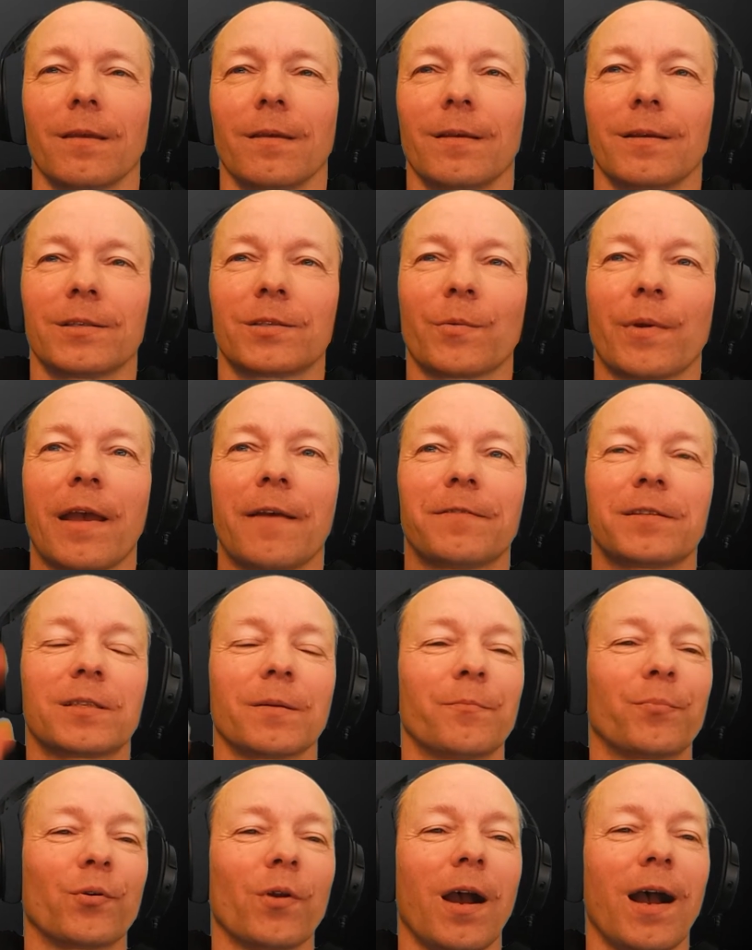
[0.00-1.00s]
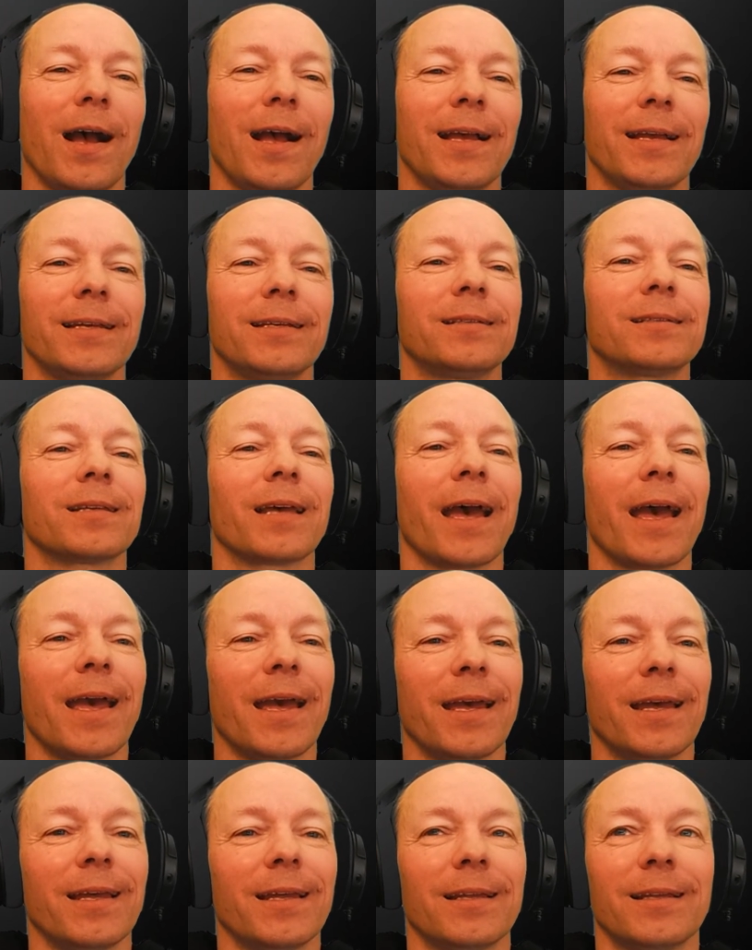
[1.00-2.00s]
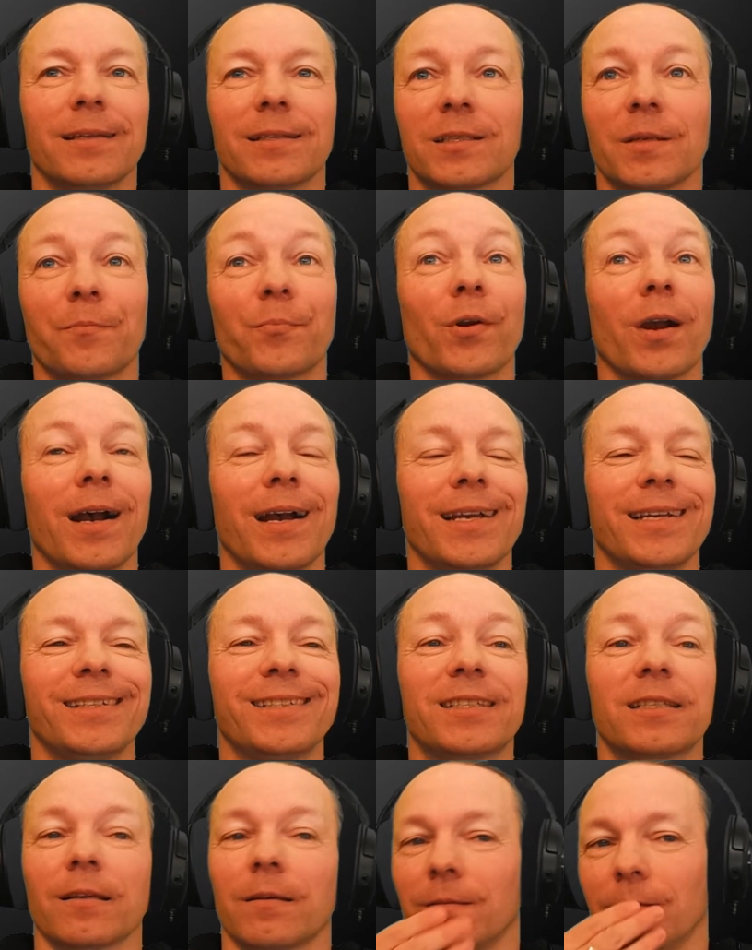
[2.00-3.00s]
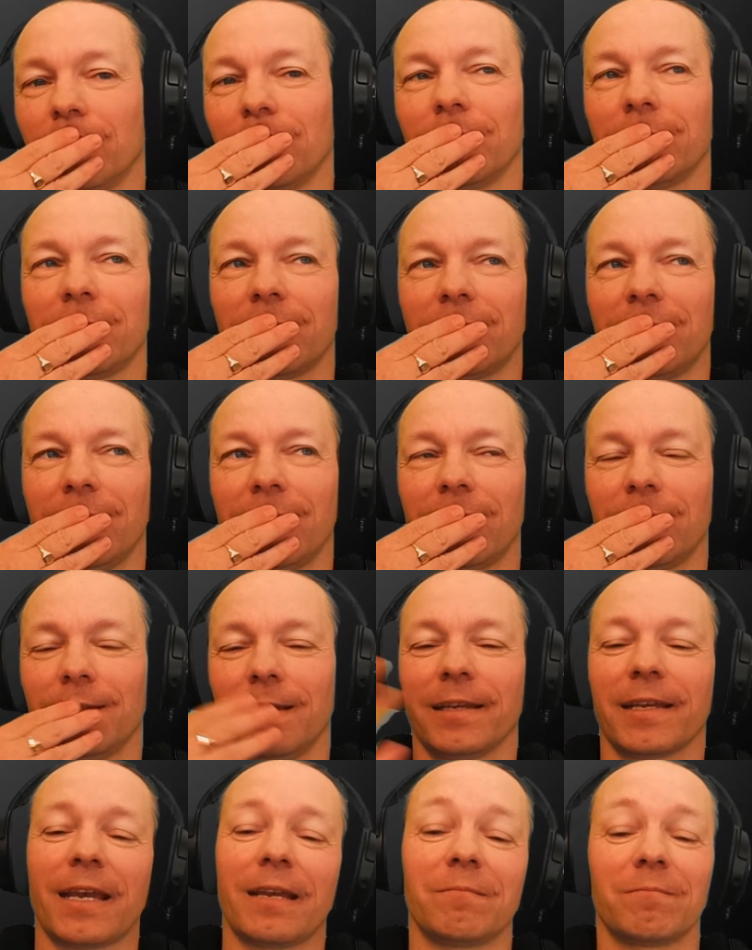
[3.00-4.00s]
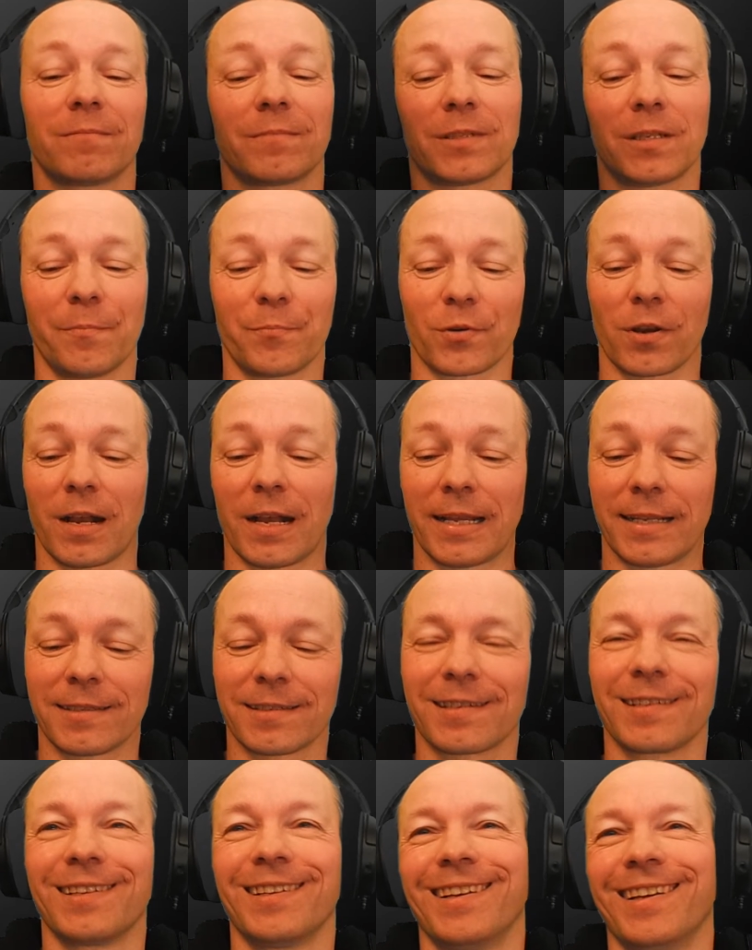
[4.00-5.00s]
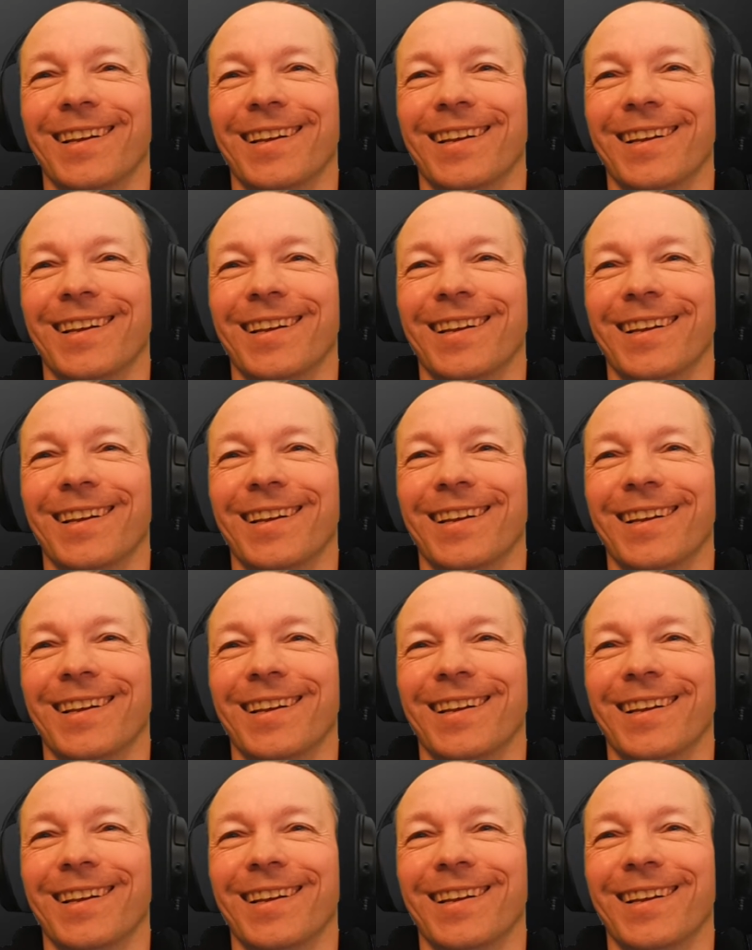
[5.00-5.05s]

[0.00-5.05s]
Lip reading: So we have surprise and surprised. Oh, just said it. Okay, surprise.